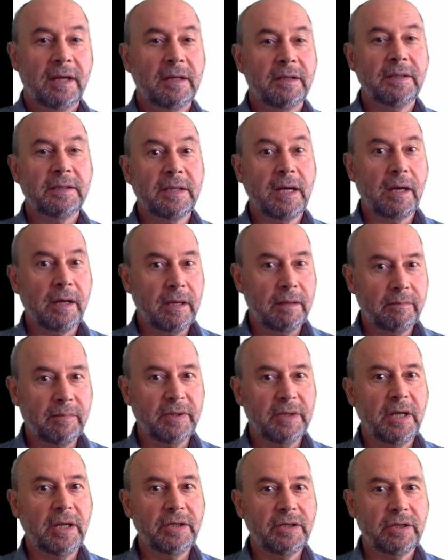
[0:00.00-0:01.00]
These are
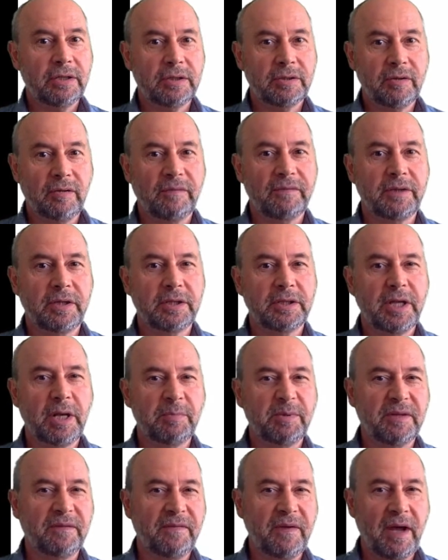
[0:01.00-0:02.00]
combinations of
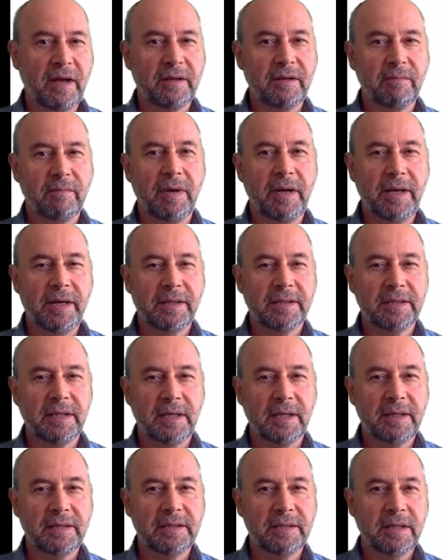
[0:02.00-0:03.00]
transcription factor binding
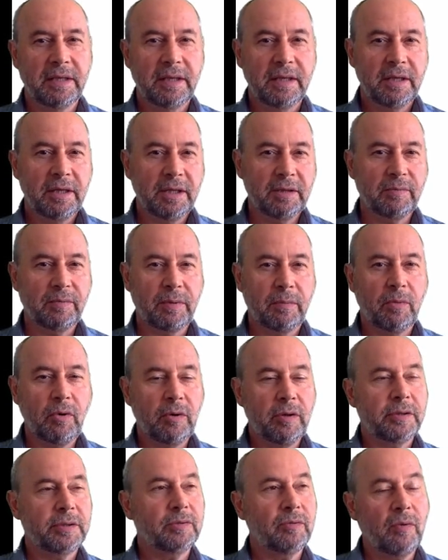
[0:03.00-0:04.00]
sites in
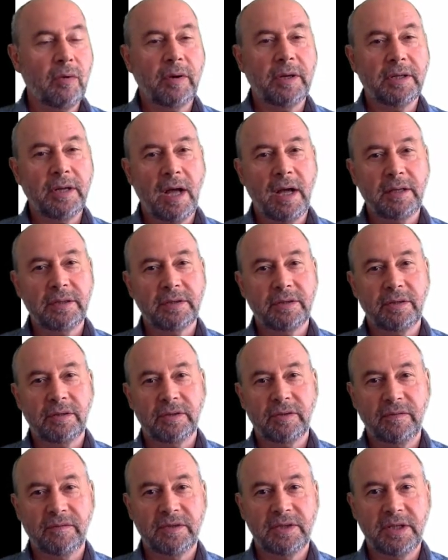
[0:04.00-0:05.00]
promoters or
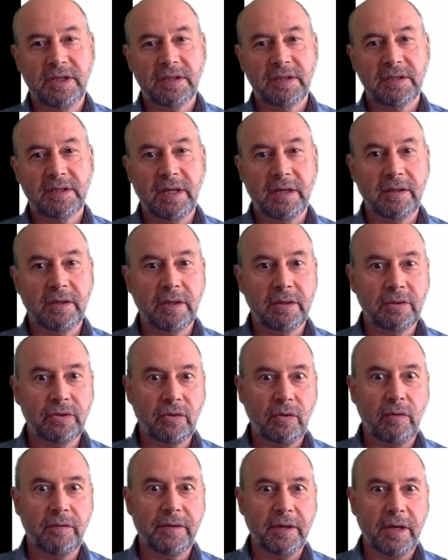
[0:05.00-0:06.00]
enhancers of genes that
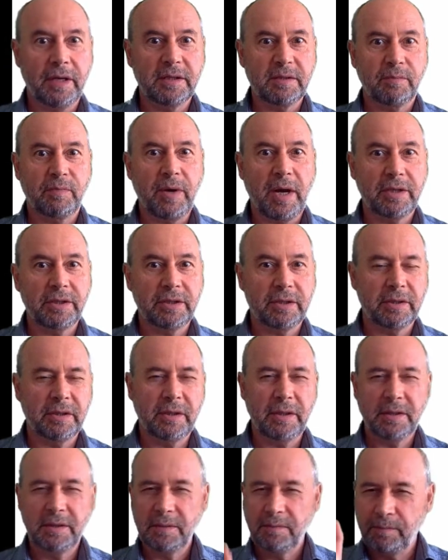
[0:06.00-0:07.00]
control their expression
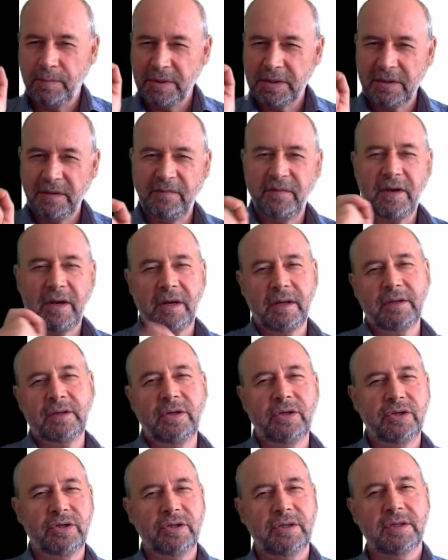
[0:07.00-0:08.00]
in specific
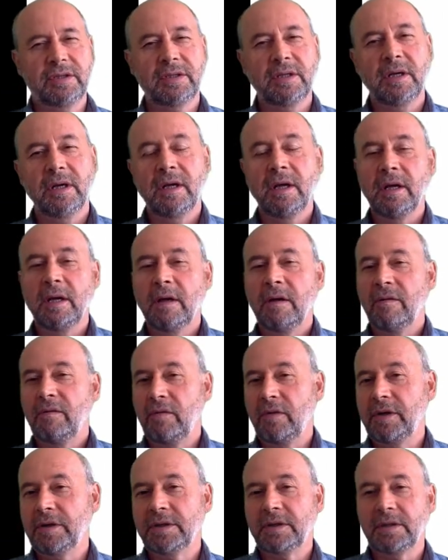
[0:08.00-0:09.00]
conditions.
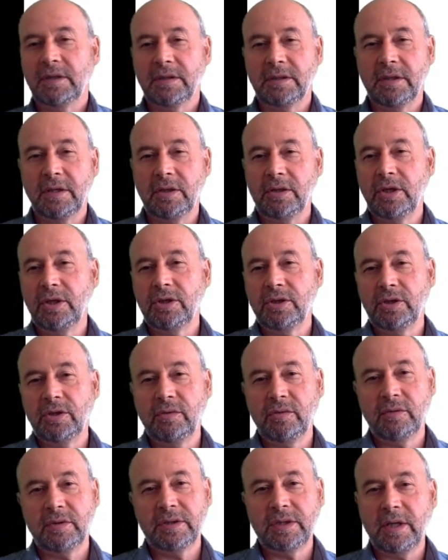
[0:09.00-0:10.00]
For instance, in
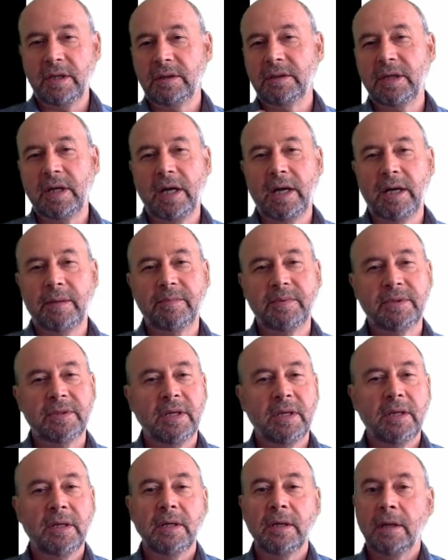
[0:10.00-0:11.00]
tissue, cell types,
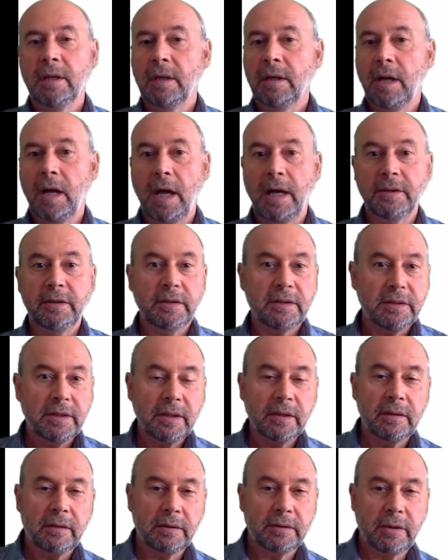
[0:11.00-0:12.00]
under
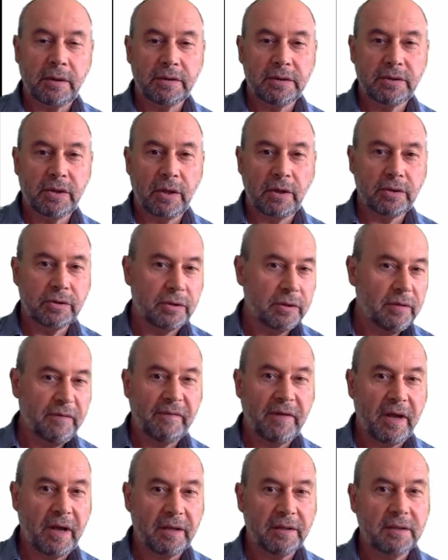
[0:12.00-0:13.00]
signal transduction
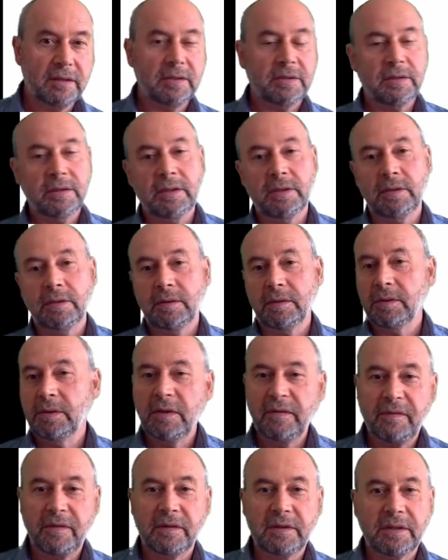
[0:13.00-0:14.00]
events in
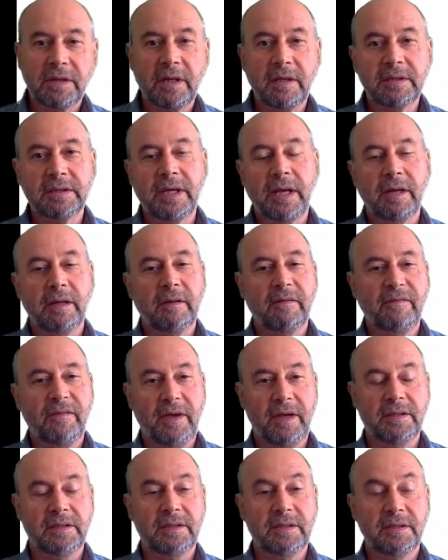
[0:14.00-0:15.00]
different cell cycle
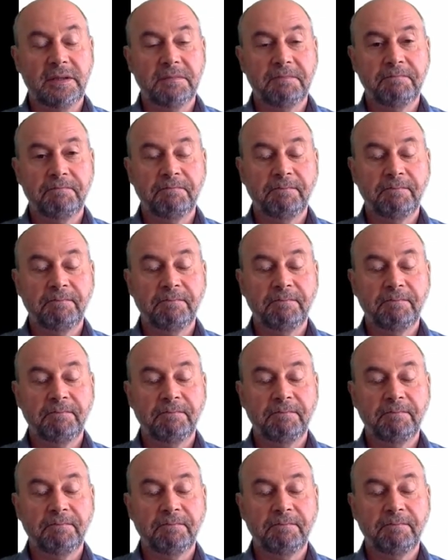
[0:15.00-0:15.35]
phases.